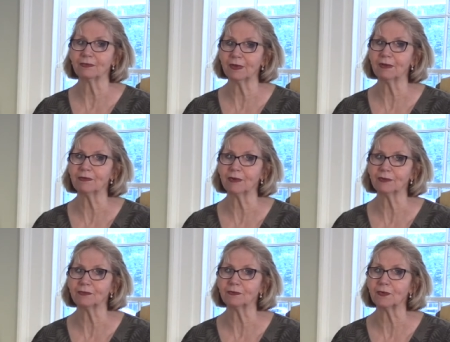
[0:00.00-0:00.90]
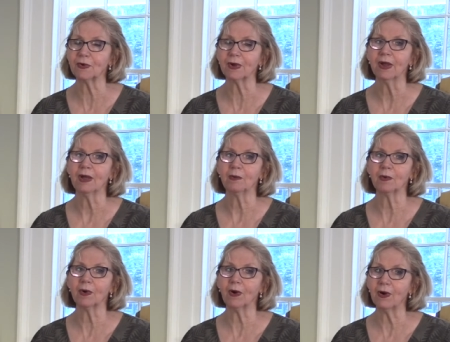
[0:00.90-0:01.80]
Three of those four
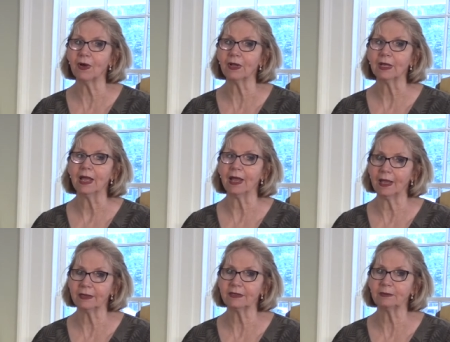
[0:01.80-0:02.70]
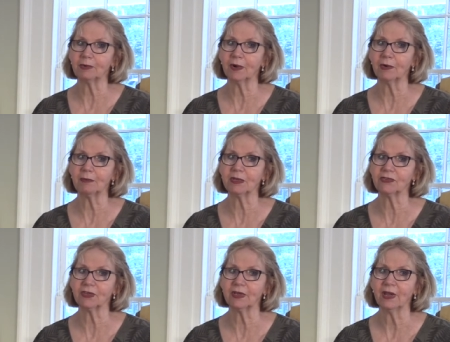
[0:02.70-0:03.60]
were all
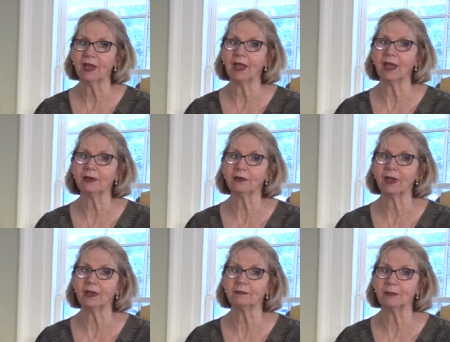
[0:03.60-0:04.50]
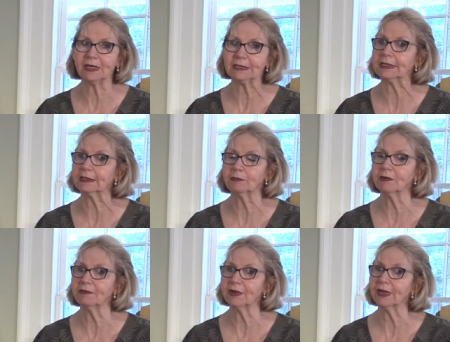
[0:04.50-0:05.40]
anti-prohibition and, and basically
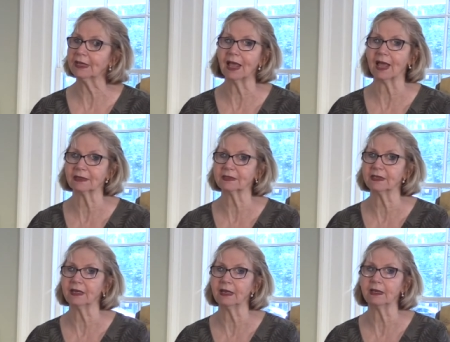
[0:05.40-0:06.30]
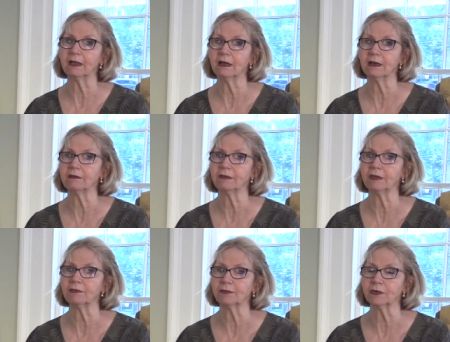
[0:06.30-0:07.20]
were very lax in any kind of
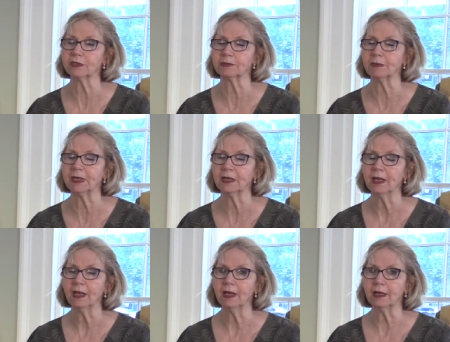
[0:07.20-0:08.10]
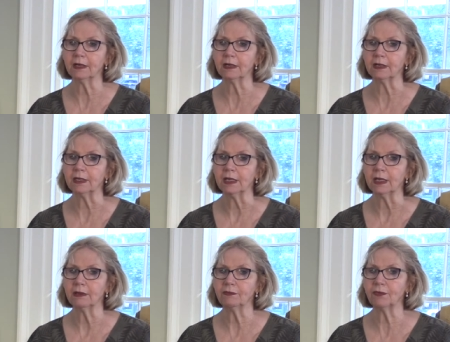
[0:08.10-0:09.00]
enforcement uh,
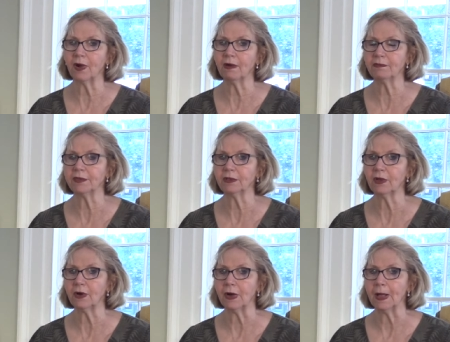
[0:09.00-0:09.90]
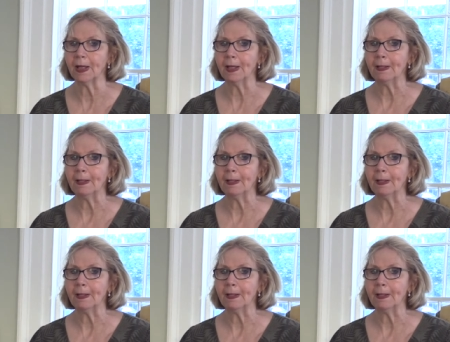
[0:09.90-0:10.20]
for, of the law.